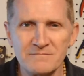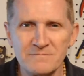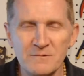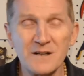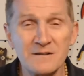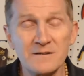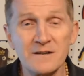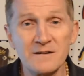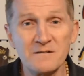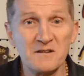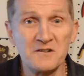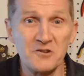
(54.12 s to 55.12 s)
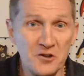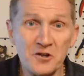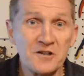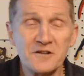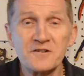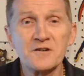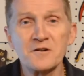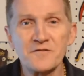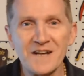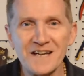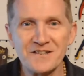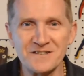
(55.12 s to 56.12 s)
Well, a nerdier
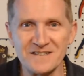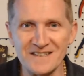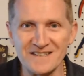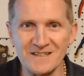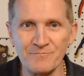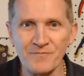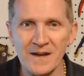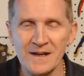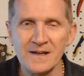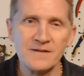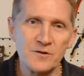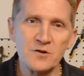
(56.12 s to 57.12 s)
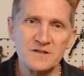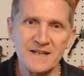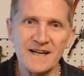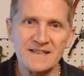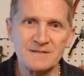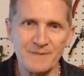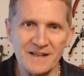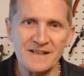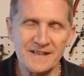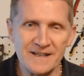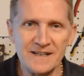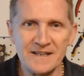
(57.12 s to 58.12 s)
notification system. Of course, I had some
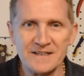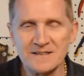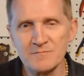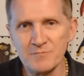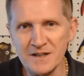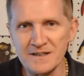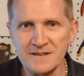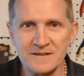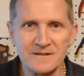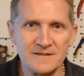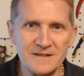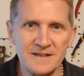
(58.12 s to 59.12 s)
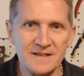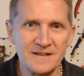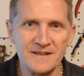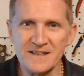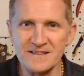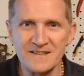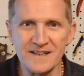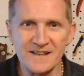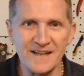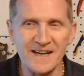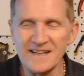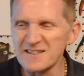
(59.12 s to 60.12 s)
LEDs and buttons and things like
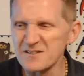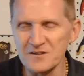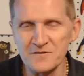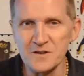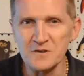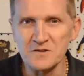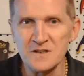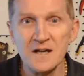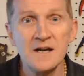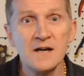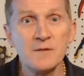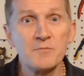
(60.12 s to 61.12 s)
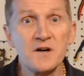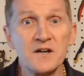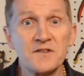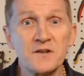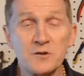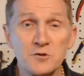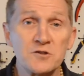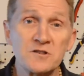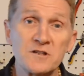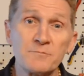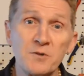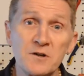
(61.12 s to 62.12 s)
that, servos, but the crucial
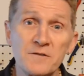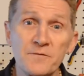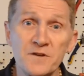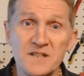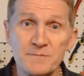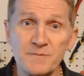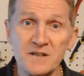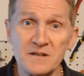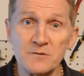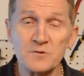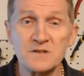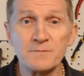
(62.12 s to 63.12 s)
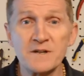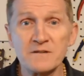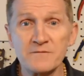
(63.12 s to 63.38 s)
component for this build was a pair of